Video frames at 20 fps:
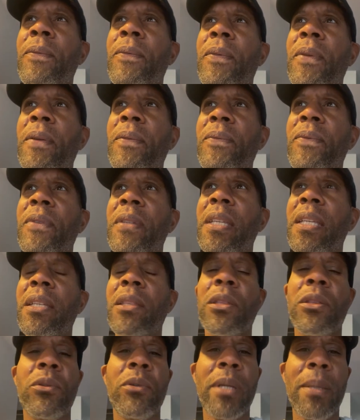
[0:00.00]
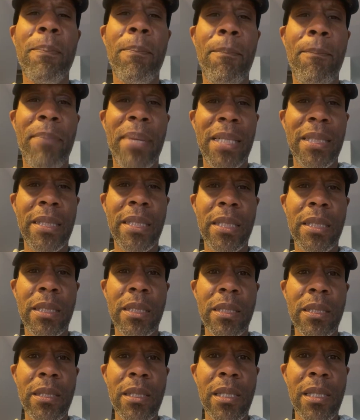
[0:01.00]
53
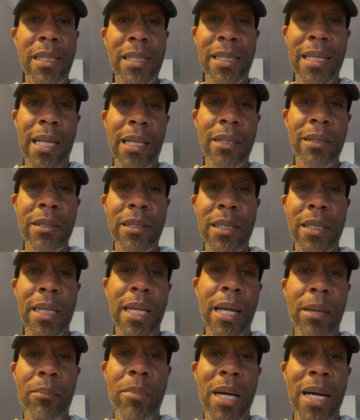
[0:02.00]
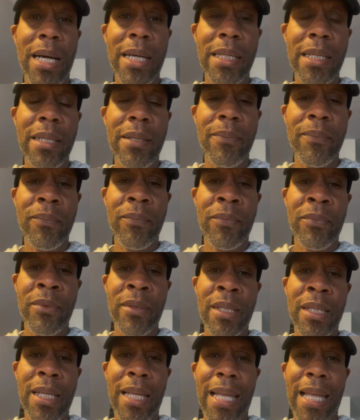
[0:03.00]
billion cells in our body,
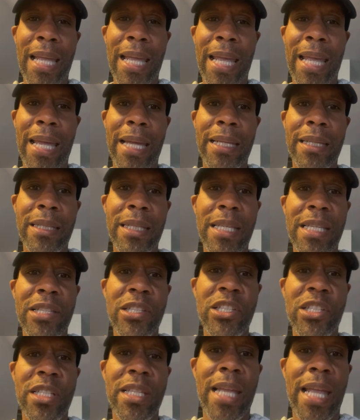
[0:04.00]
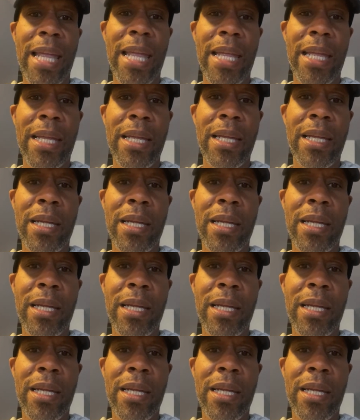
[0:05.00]
and each day,